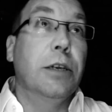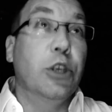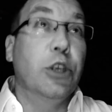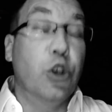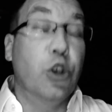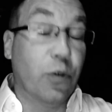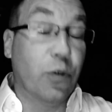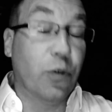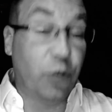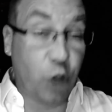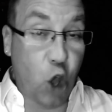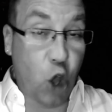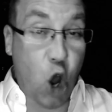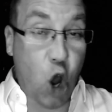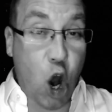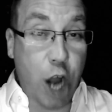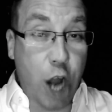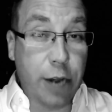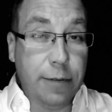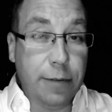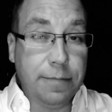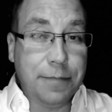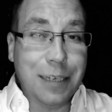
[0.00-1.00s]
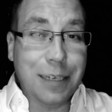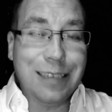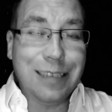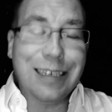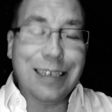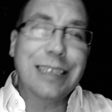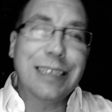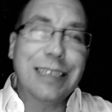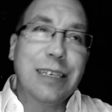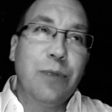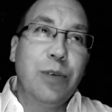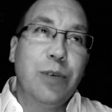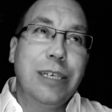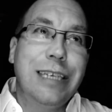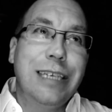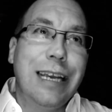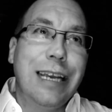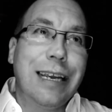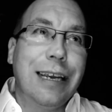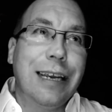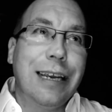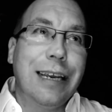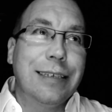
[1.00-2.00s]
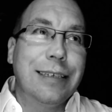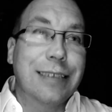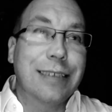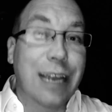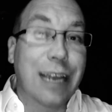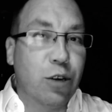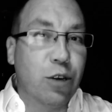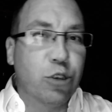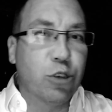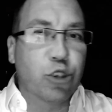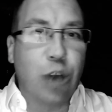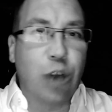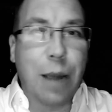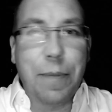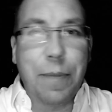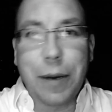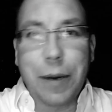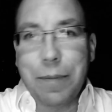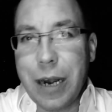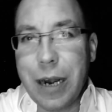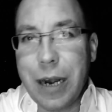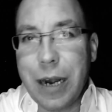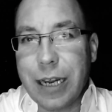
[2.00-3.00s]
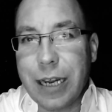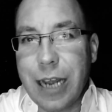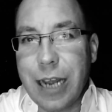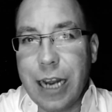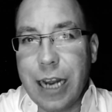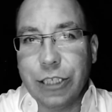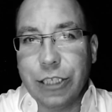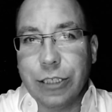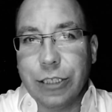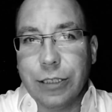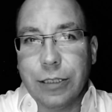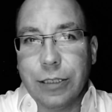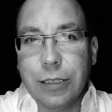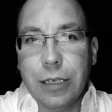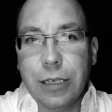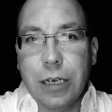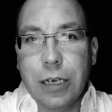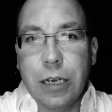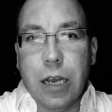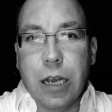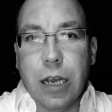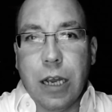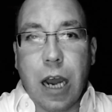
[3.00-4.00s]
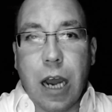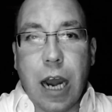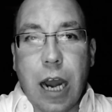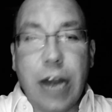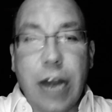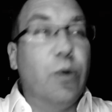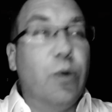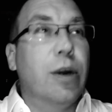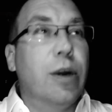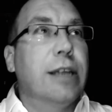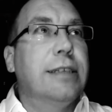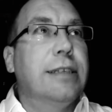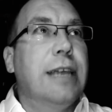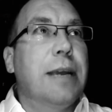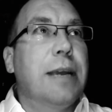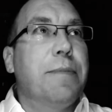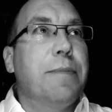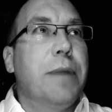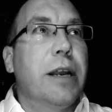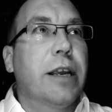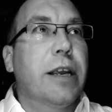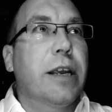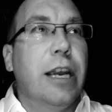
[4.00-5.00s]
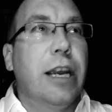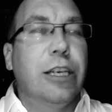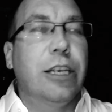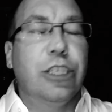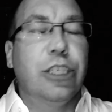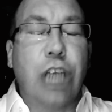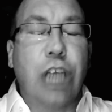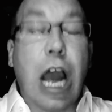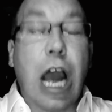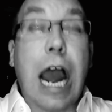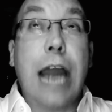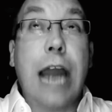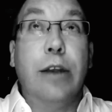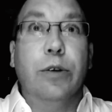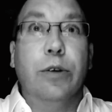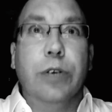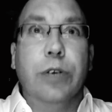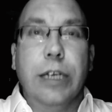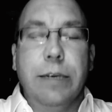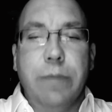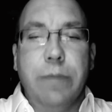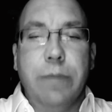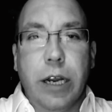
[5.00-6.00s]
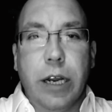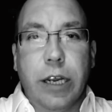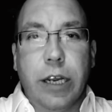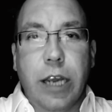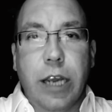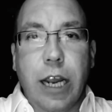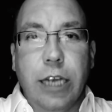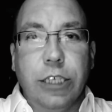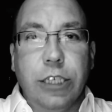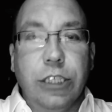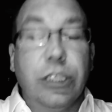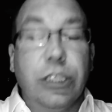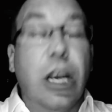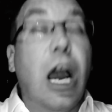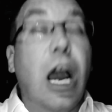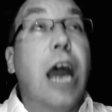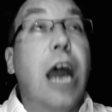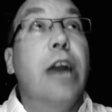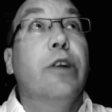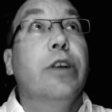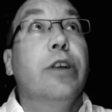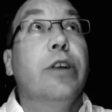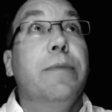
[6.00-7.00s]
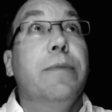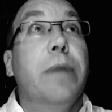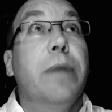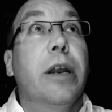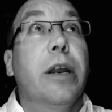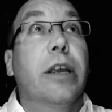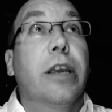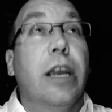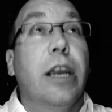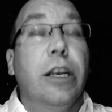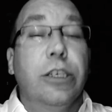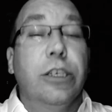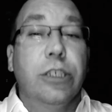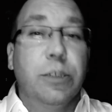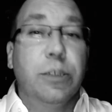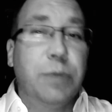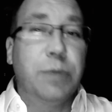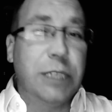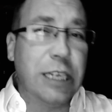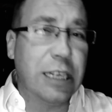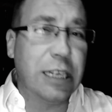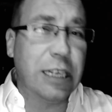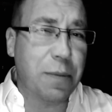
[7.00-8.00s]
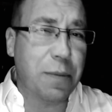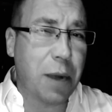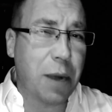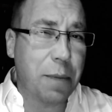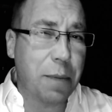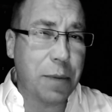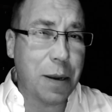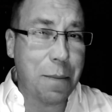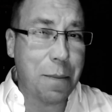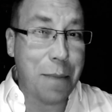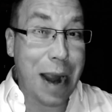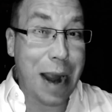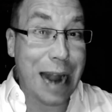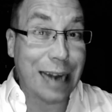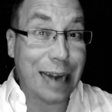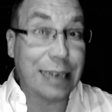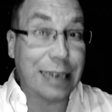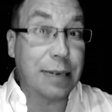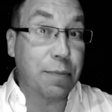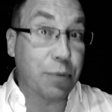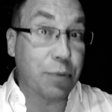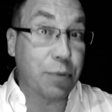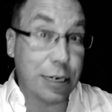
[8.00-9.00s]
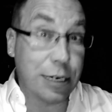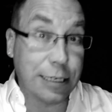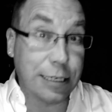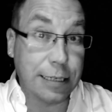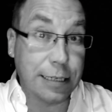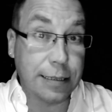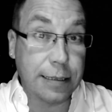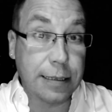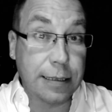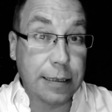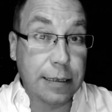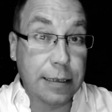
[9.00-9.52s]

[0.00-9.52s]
you're flawed. It's like someone taking psychotropic medications. I don't want to take medications. I don't need medications. I don't need medications, but yet they might be a manic depressant.